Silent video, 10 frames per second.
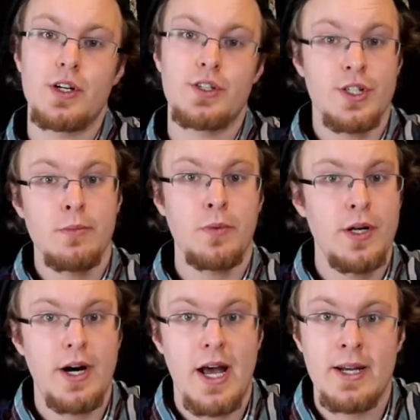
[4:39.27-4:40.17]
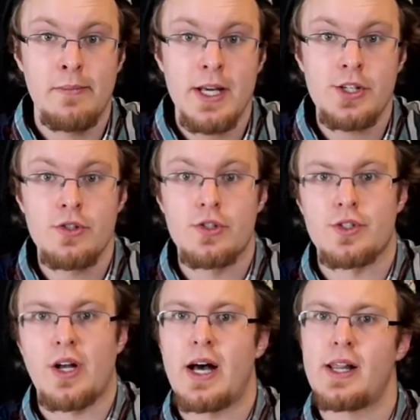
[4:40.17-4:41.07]
a simpler animation
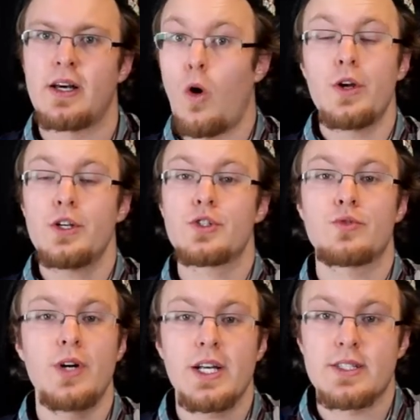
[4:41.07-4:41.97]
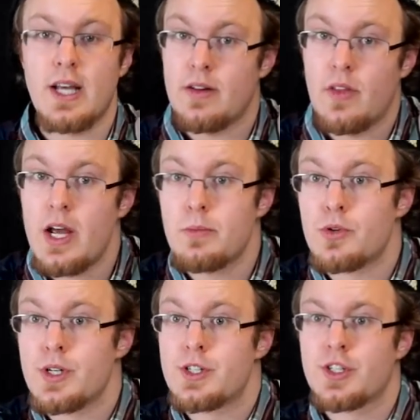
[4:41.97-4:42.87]
style or use rigs and
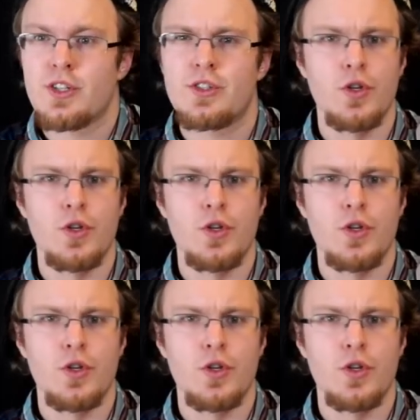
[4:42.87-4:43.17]
libraries